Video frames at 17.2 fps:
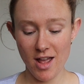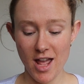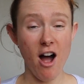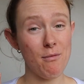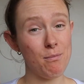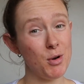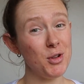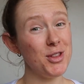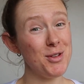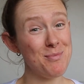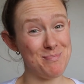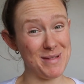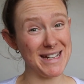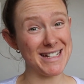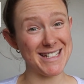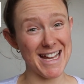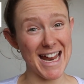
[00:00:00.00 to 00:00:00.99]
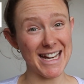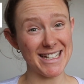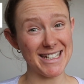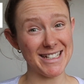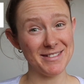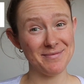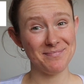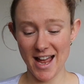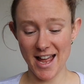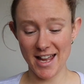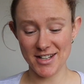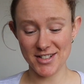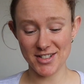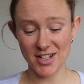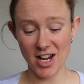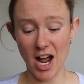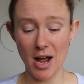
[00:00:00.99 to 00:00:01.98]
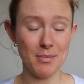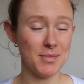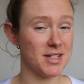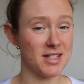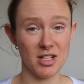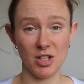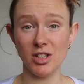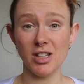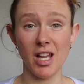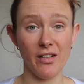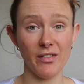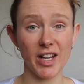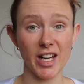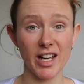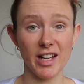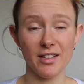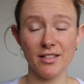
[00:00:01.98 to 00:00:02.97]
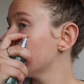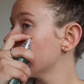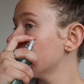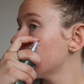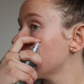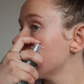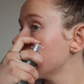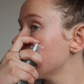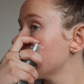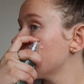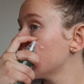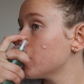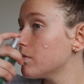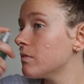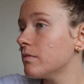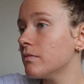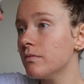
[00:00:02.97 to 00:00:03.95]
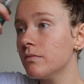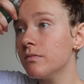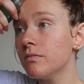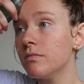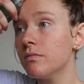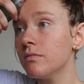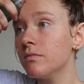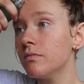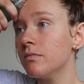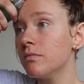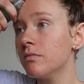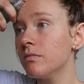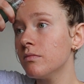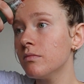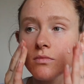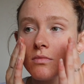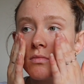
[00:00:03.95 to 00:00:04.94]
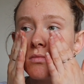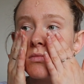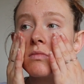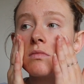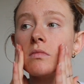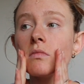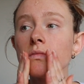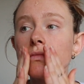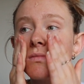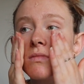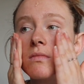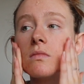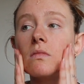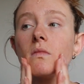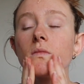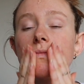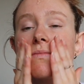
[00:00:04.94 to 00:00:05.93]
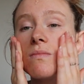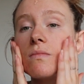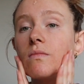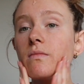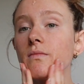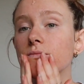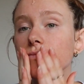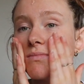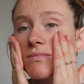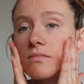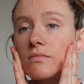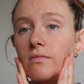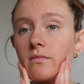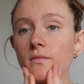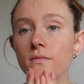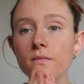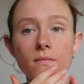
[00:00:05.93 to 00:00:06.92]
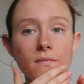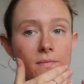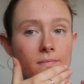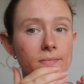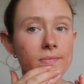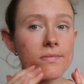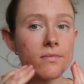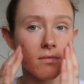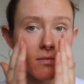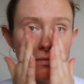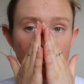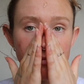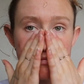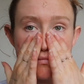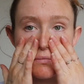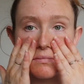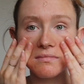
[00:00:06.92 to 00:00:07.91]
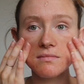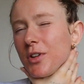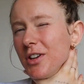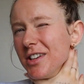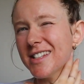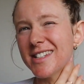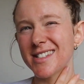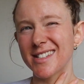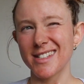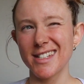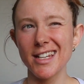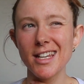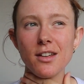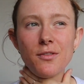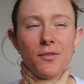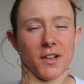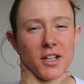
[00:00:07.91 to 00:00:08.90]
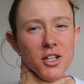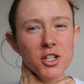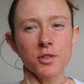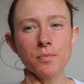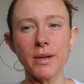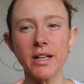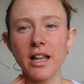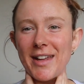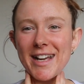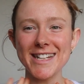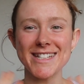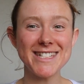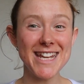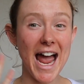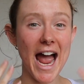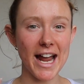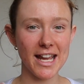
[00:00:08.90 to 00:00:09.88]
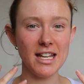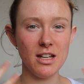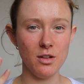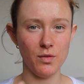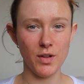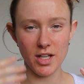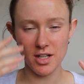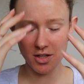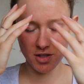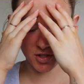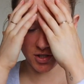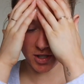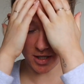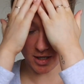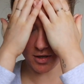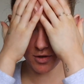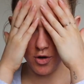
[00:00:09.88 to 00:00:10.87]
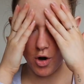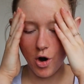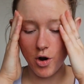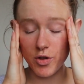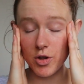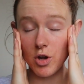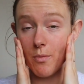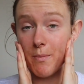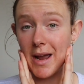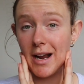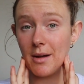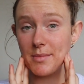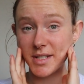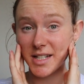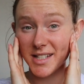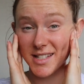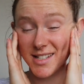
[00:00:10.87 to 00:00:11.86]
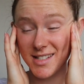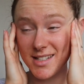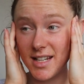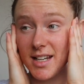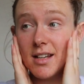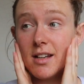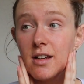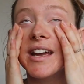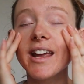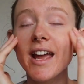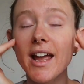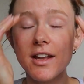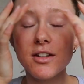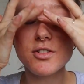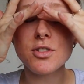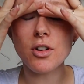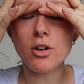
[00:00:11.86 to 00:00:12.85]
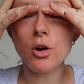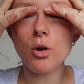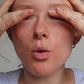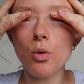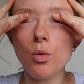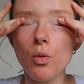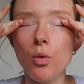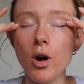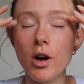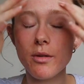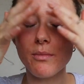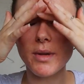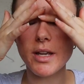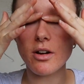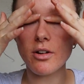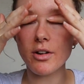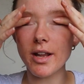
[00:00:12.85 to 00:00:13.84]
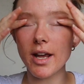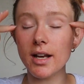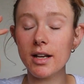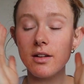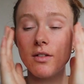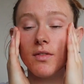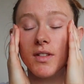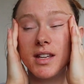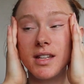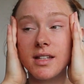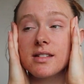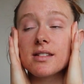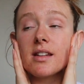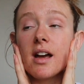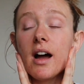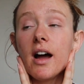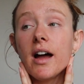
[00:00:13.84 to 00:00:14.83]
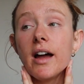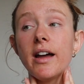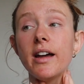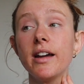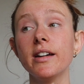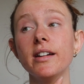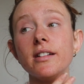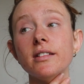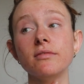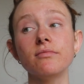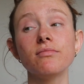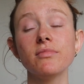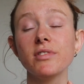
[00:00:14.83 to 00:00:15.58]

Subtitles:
I bought the Big Daddy and I'm still loving it. It really does do what it says. Like, it's so hydrating, and I love that it gives like, not a sticky finish, but like a tacky finish, so you know that your makeup's gonna stick. Again, do not quote me on any of this. I